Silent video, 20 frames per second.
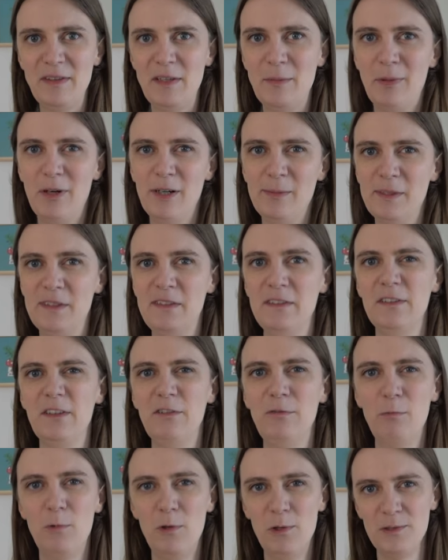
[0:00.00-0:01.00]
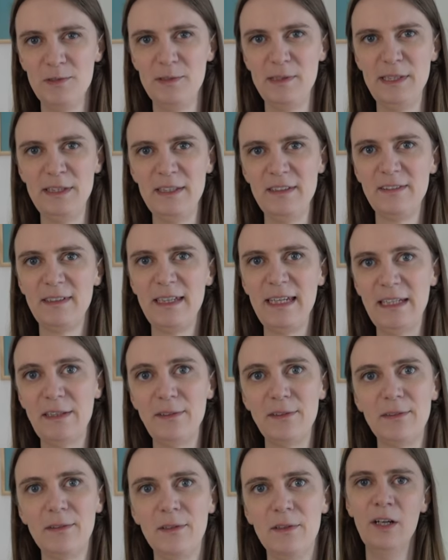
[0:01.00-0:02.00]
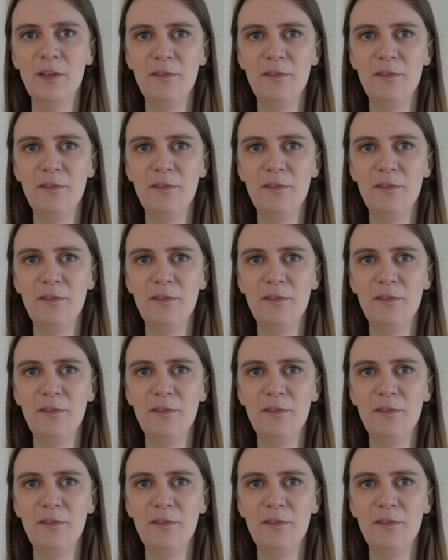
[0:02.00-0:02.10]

the properties of water in this case.